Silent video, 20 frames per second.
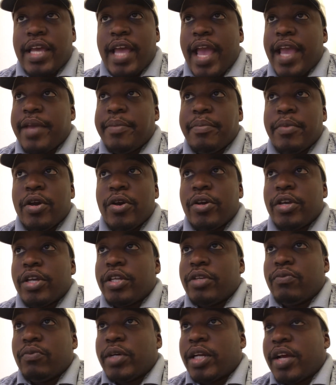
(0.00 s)
$8
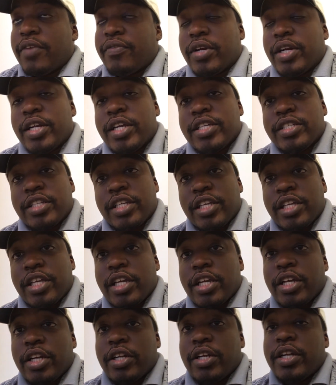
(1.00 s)
million, whatever it is a
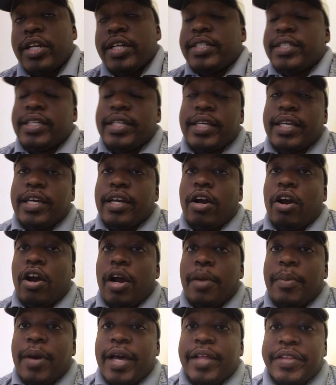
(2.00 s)
year, to get
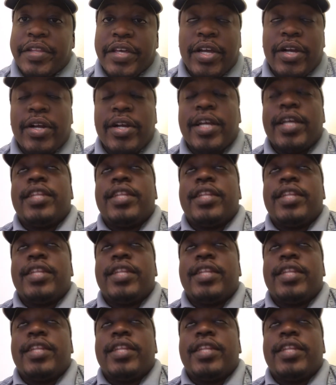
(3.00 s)
Harbaugh there.